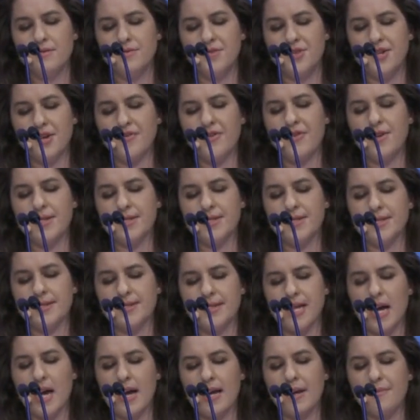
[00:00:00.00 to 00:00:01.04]
different
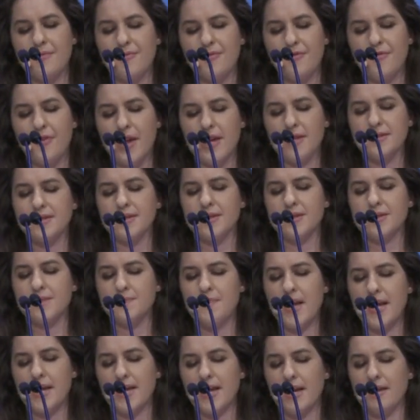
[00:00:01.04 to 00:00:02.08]
typefaces
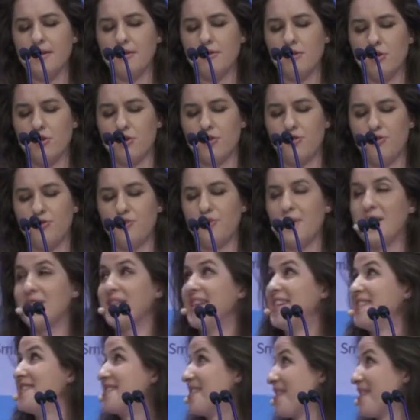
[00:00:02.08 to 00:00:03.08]
make it look really